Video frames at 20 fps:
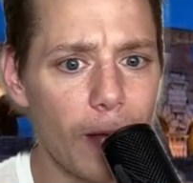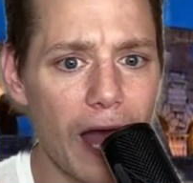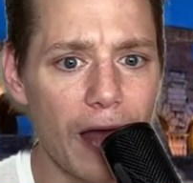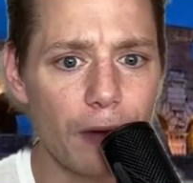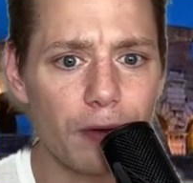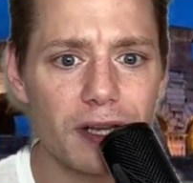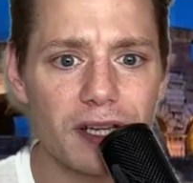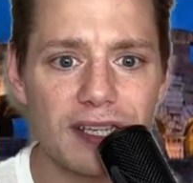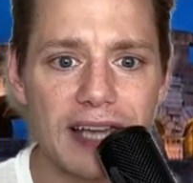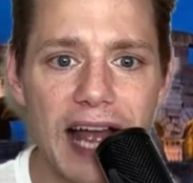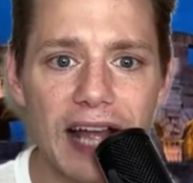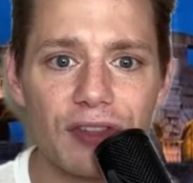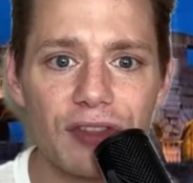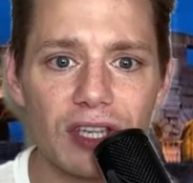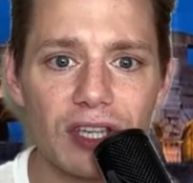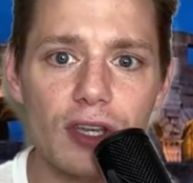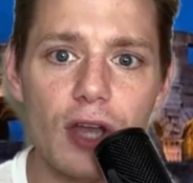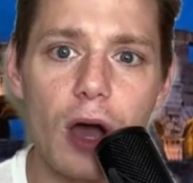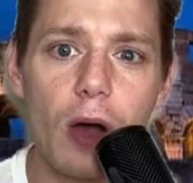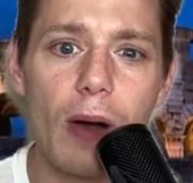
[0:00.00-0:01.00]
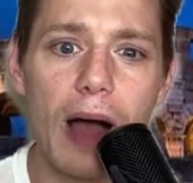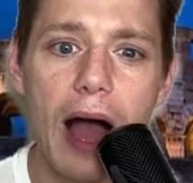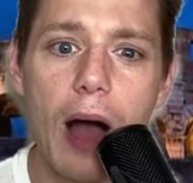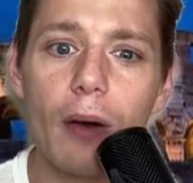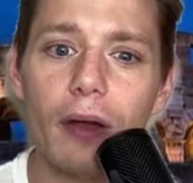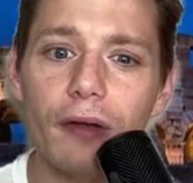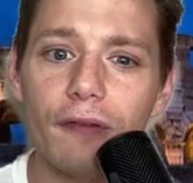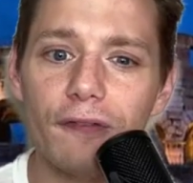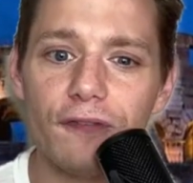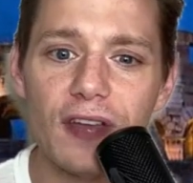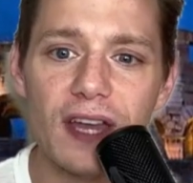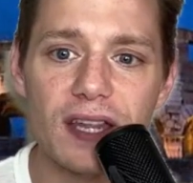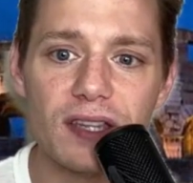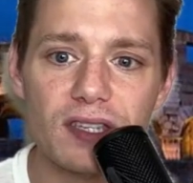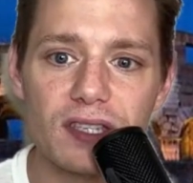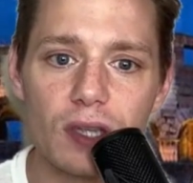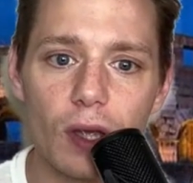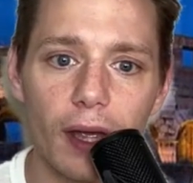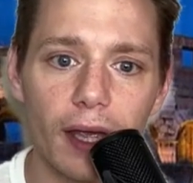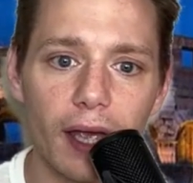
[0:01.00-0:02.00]
I don't exactly know how it fits.
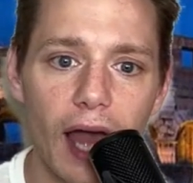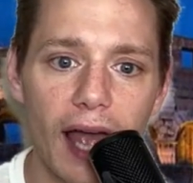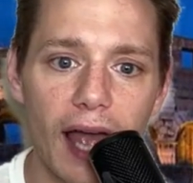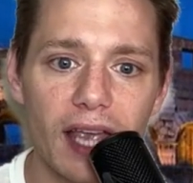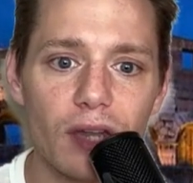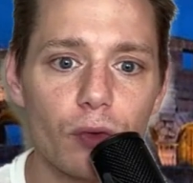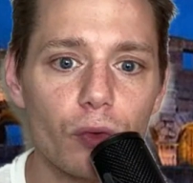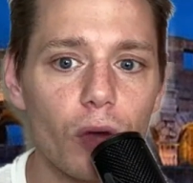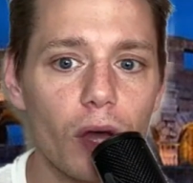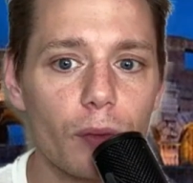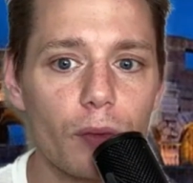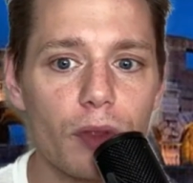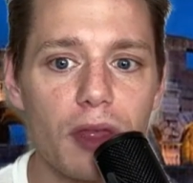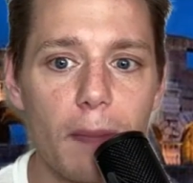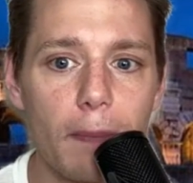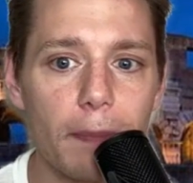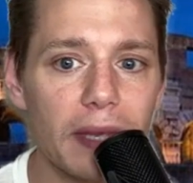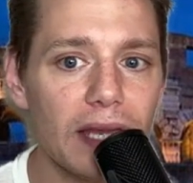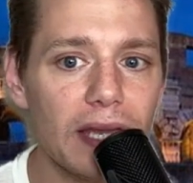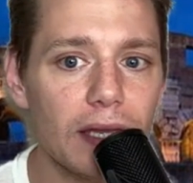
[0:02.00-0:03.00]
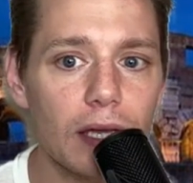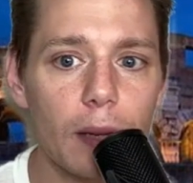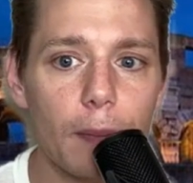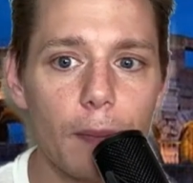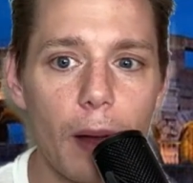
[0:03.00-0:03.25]
So like I can run with a medium.